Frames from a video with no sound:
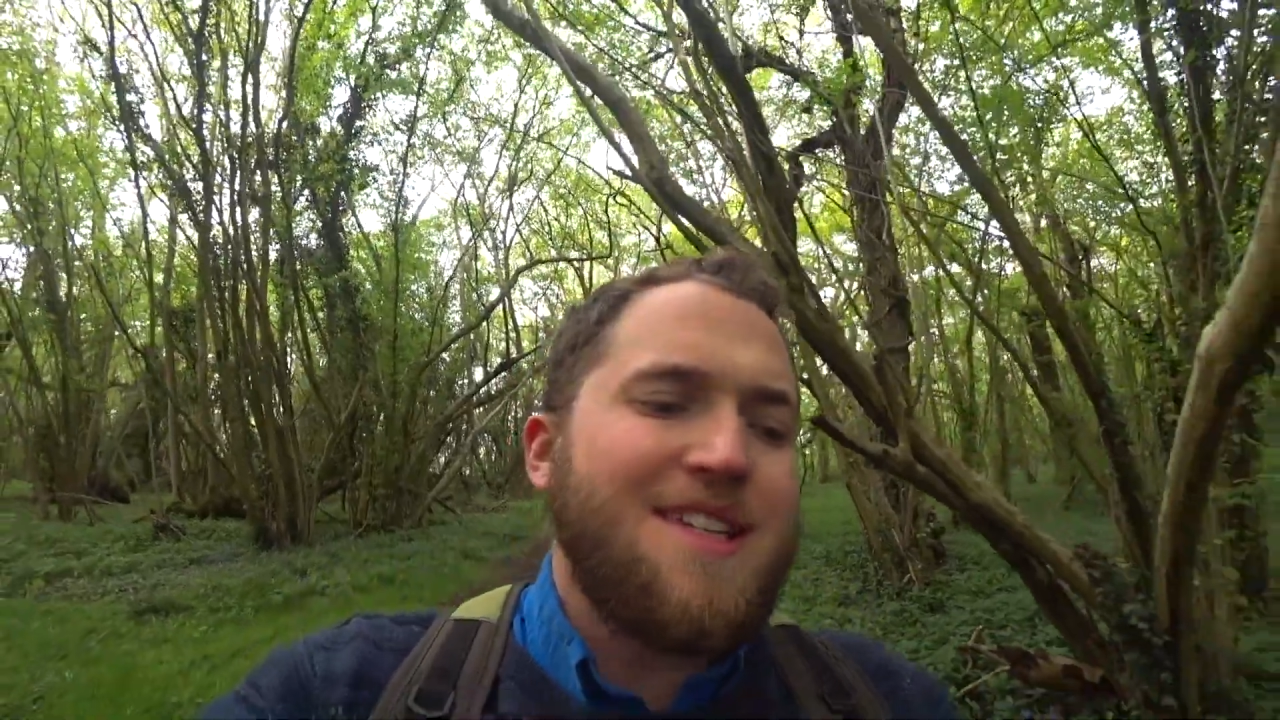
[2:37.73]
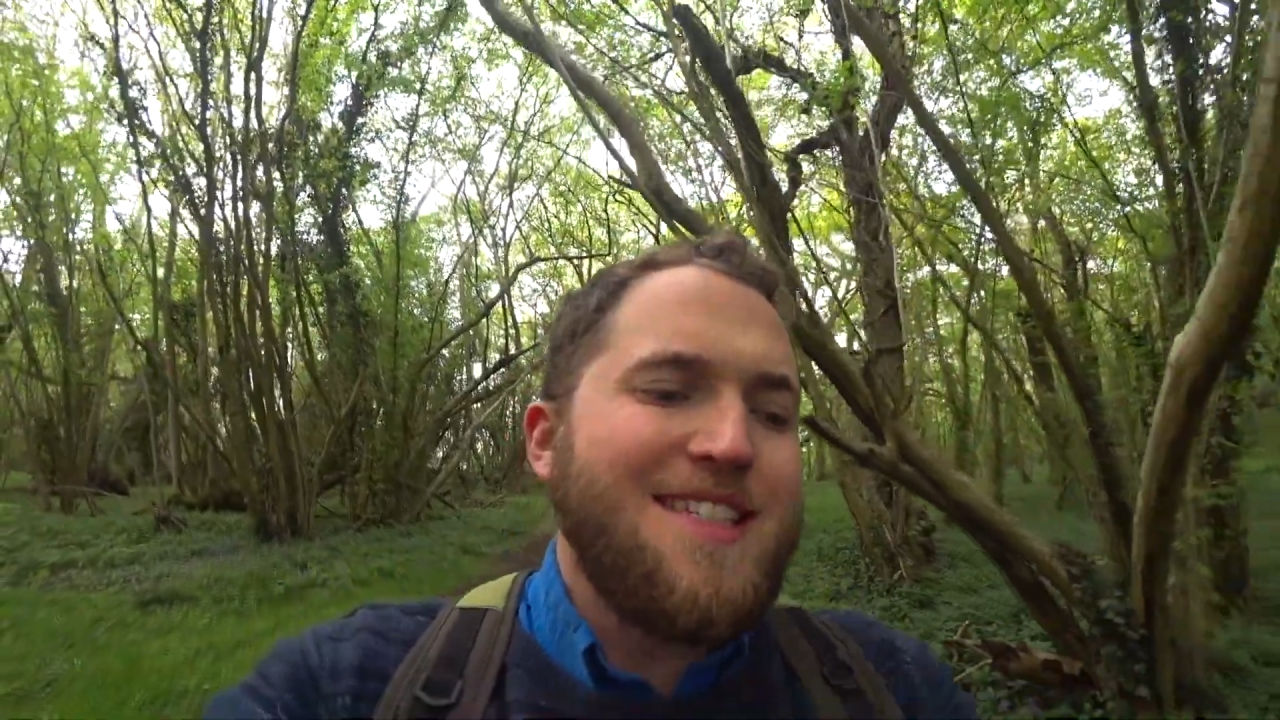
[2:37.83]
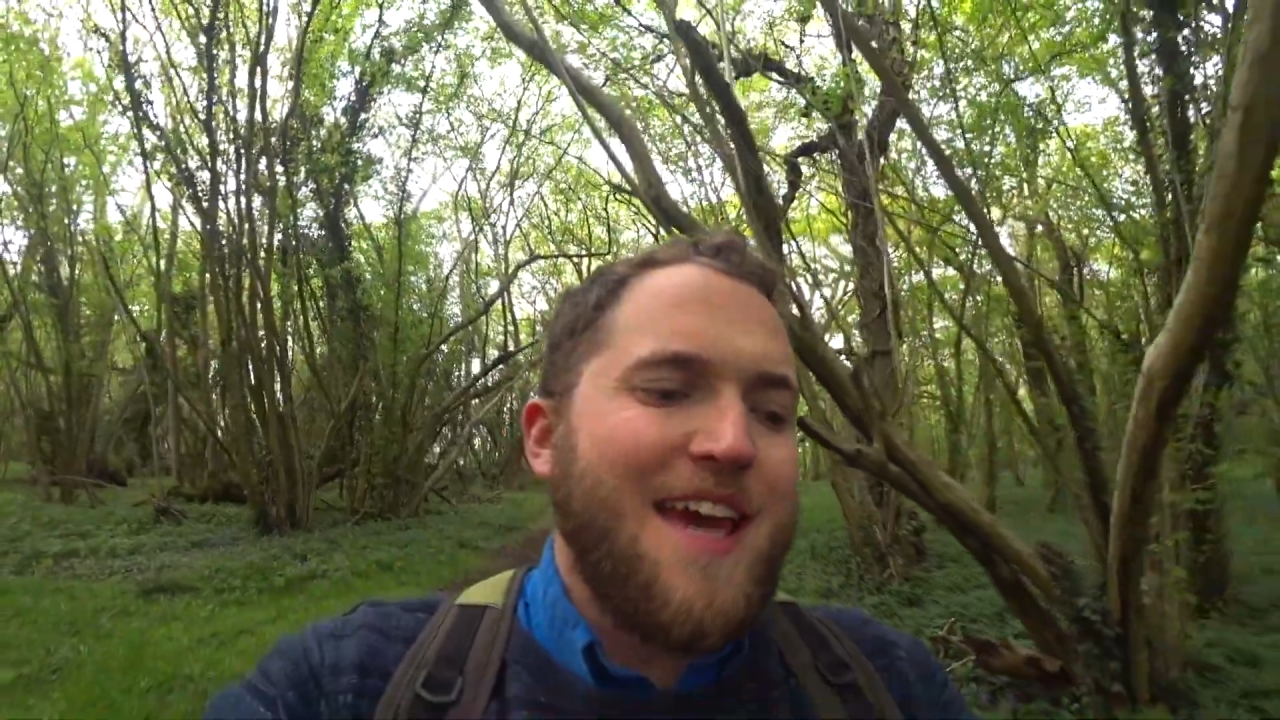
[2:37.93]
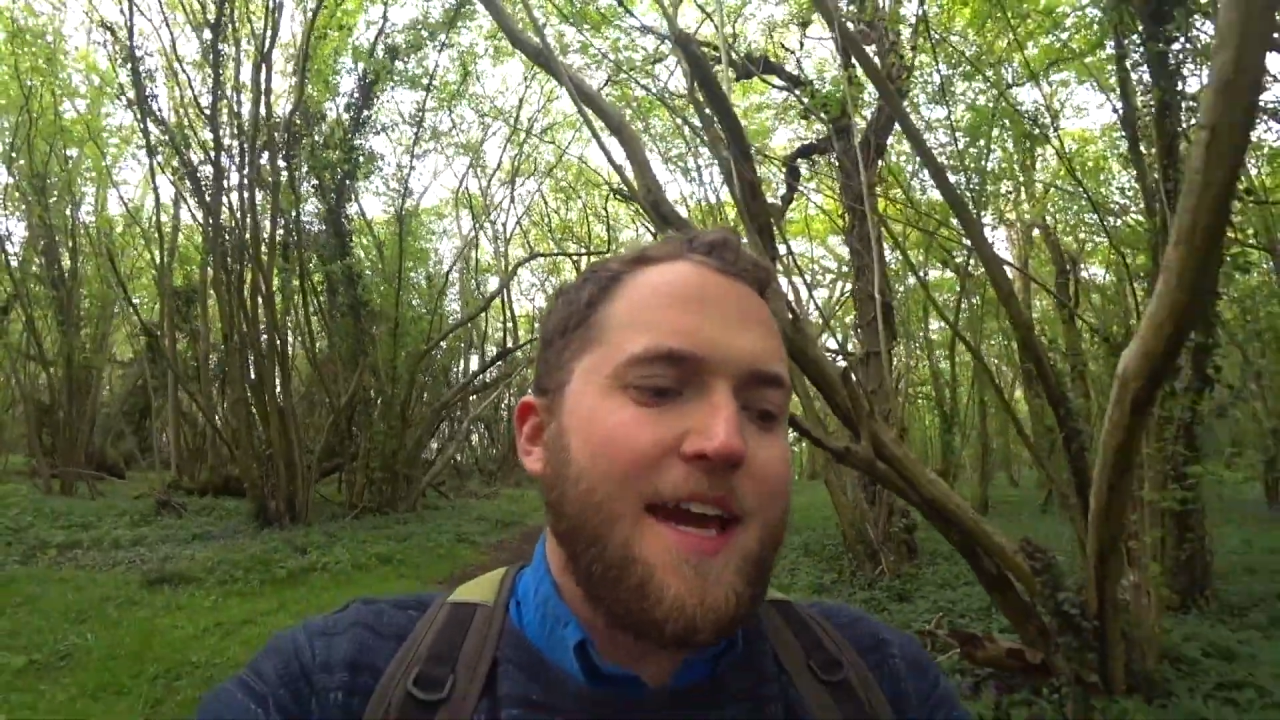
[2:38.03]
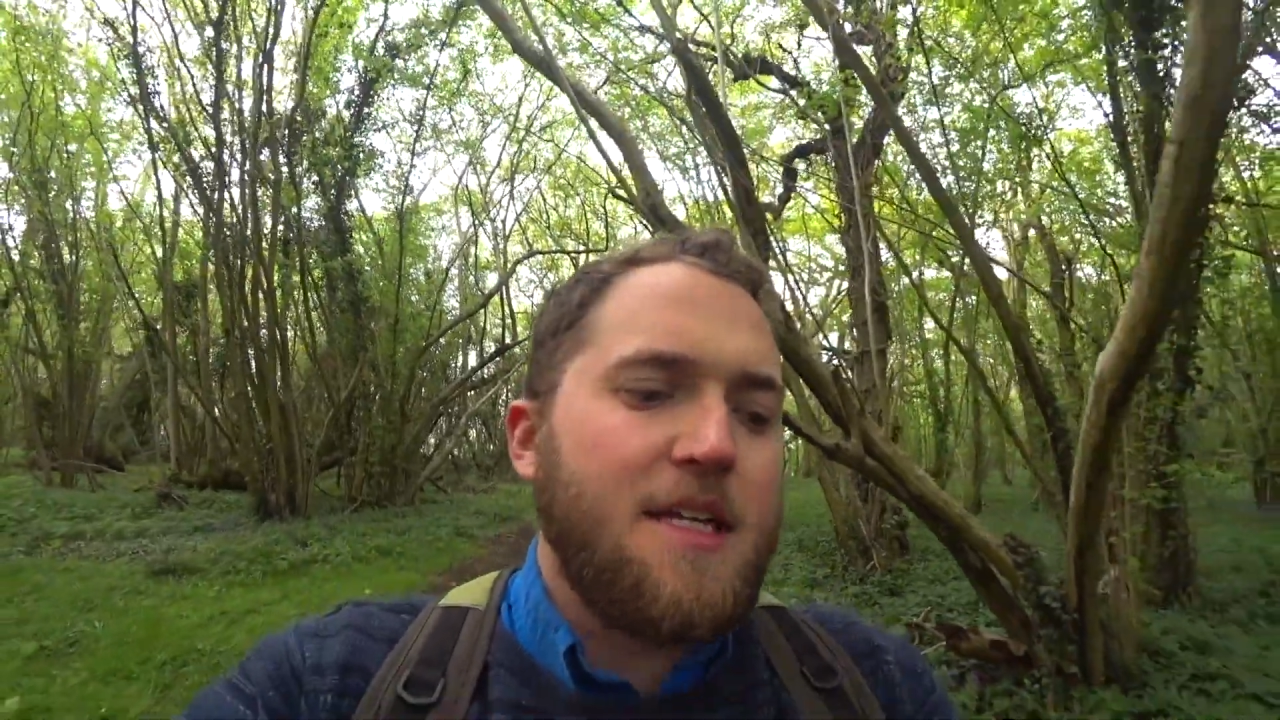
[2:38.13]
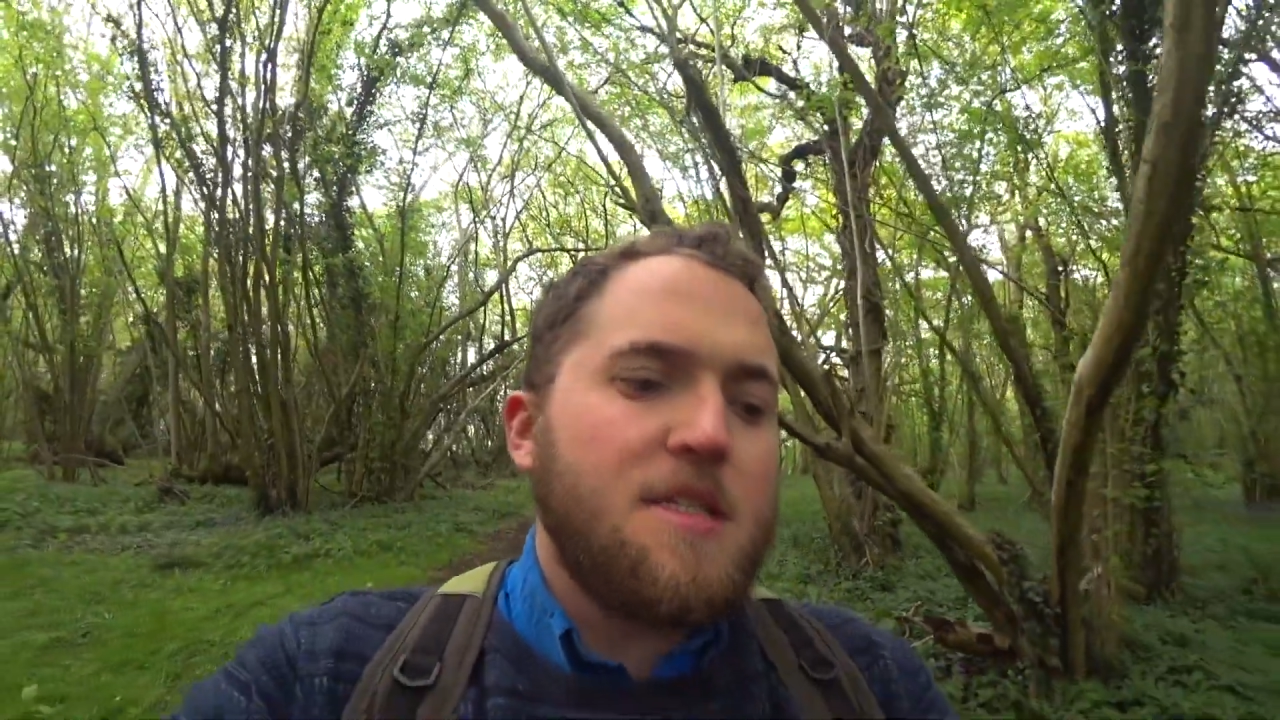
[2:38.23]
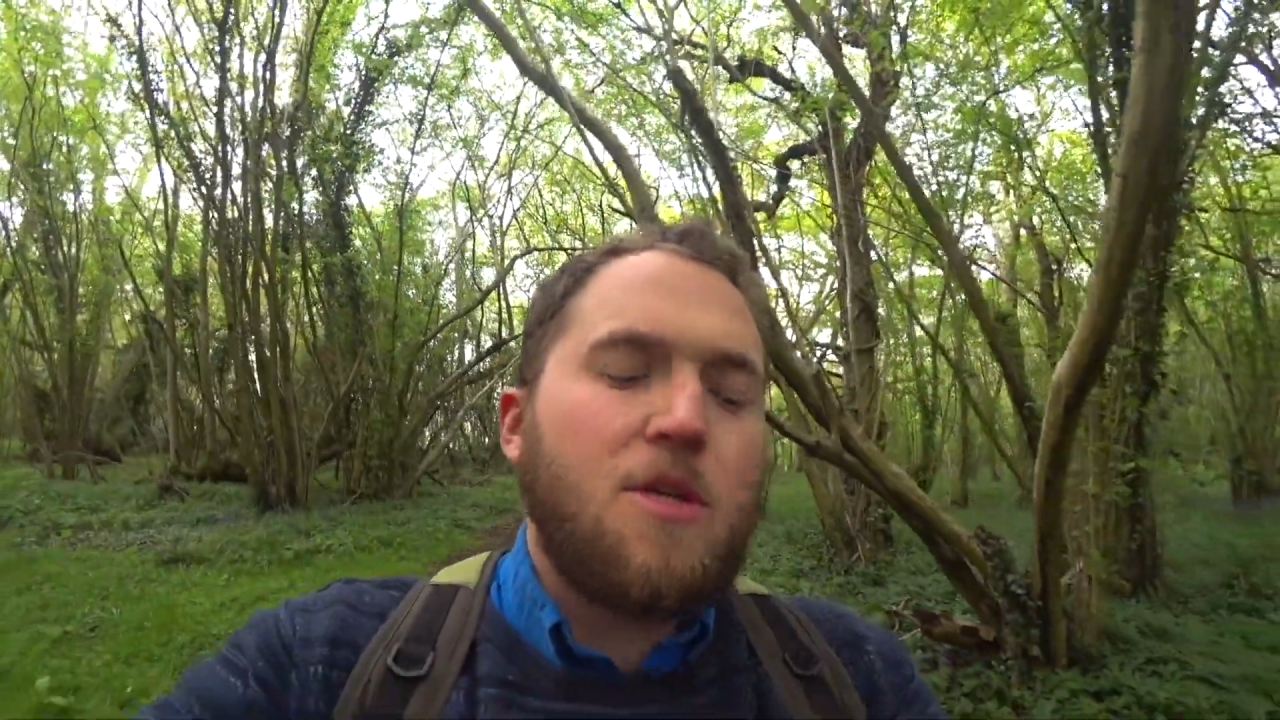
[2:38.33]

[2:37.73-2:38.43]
sect